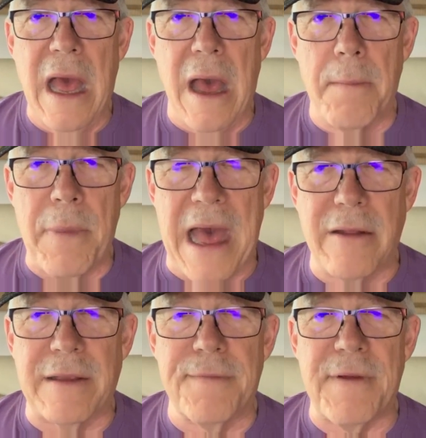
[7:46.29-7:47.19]

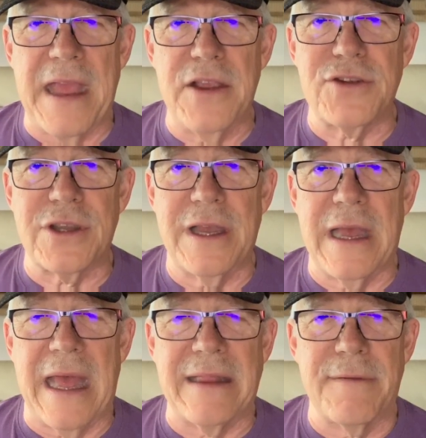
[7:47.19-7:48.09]
about
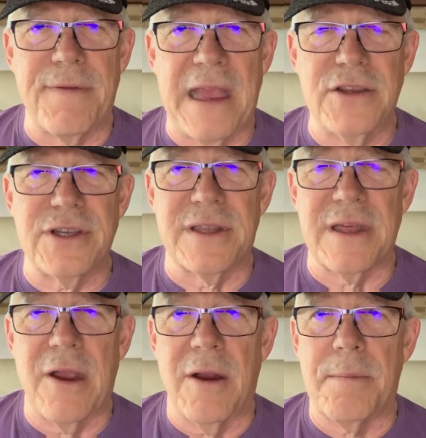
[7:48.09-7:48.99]
aphasia and aphasia
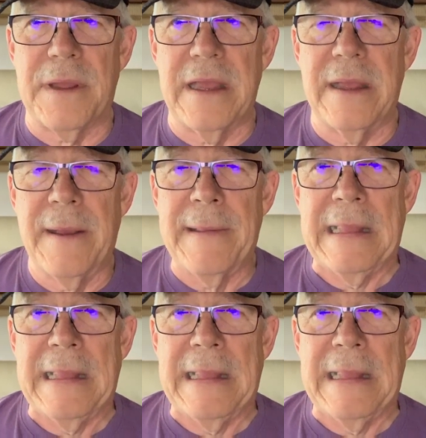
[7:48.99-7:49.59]
therapy.